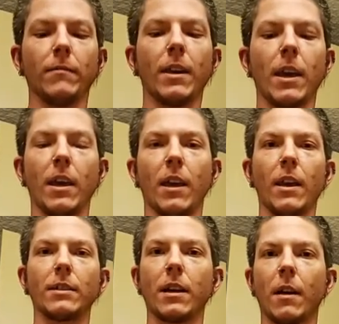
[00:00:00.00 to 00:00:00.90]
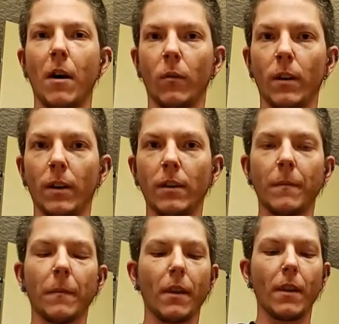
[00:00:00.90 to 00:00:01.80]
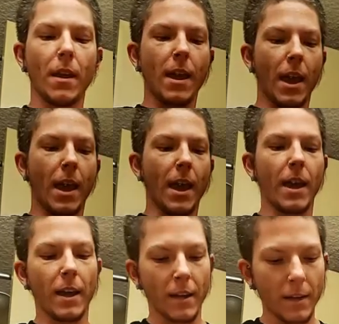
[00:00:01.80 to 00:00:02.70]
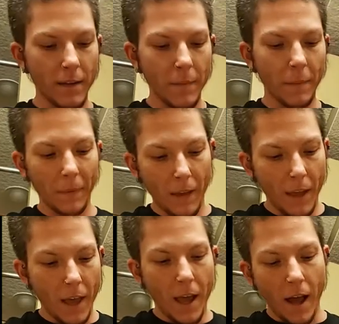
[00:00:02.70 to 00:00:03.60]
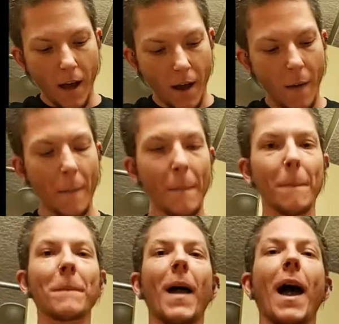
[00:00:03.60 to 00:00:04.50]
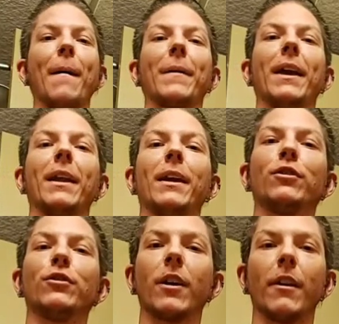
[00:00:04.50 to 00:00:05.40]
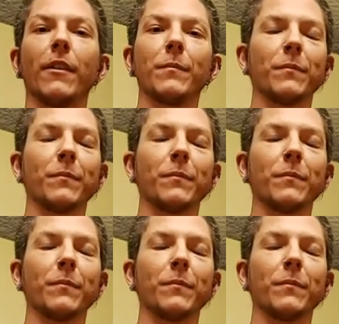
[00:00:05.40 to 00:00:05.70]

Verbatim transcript: he has come out with and um, I'm getting to try them.